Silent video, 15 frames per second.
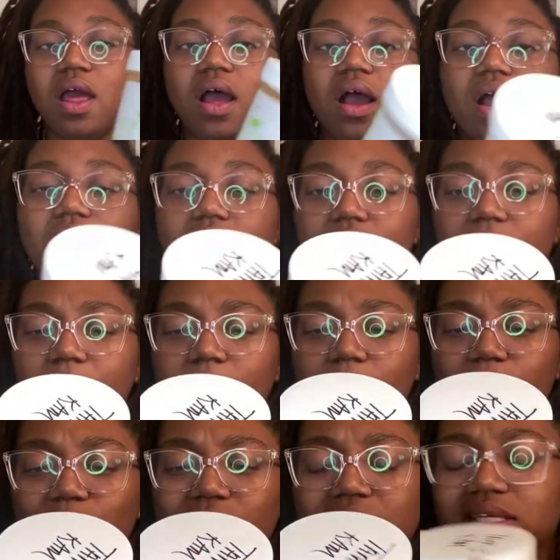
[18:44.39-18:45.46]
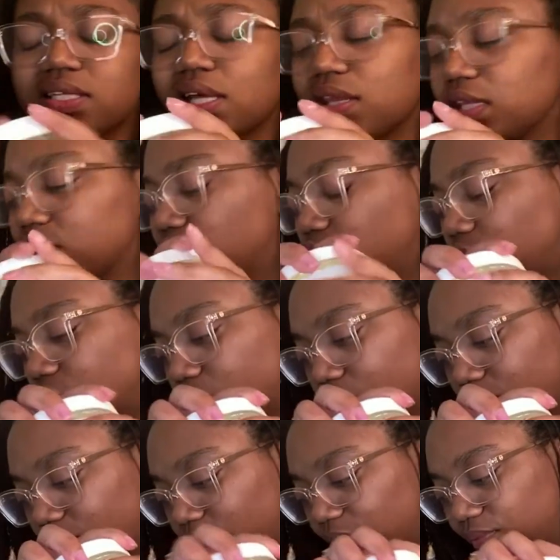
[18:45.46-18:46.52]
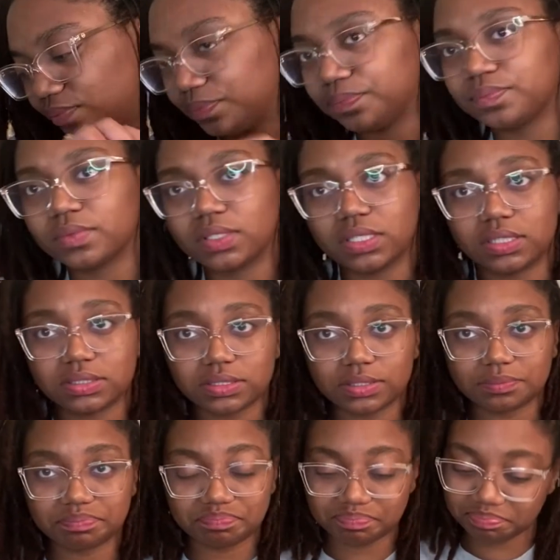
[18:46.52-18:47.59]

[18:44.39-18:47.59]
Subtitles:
When I say this gel, listen.